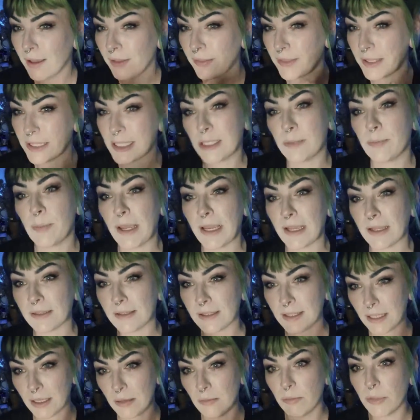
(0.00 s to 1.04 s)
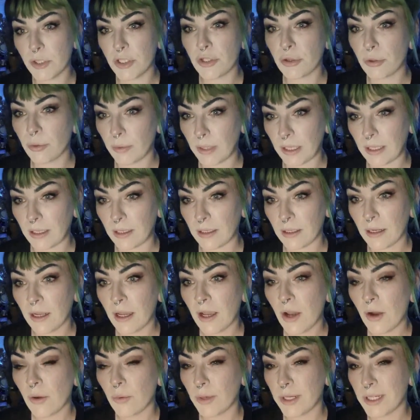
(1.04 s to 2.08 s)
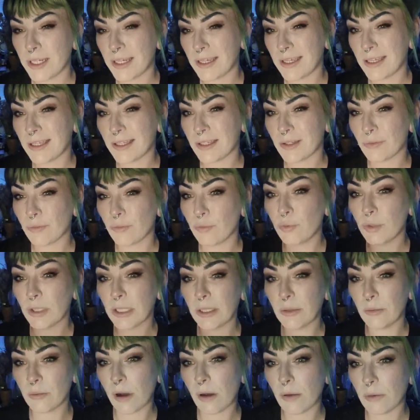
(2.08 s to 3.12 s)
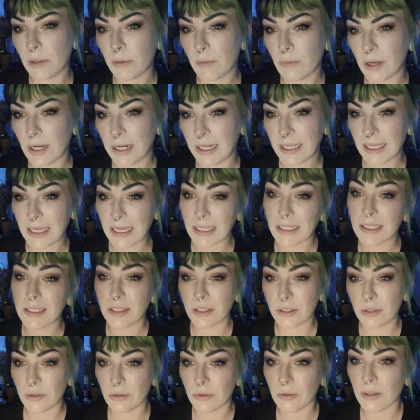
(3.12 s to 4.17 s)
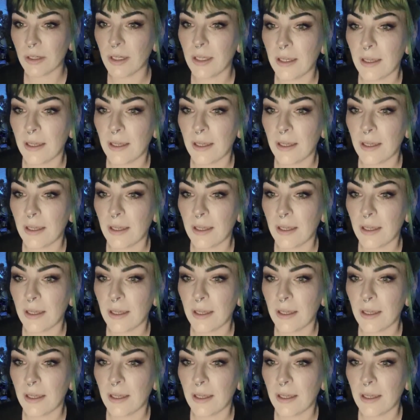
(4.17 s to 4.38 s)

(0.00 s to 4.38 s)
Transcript: the space in between, which is really what we want to get to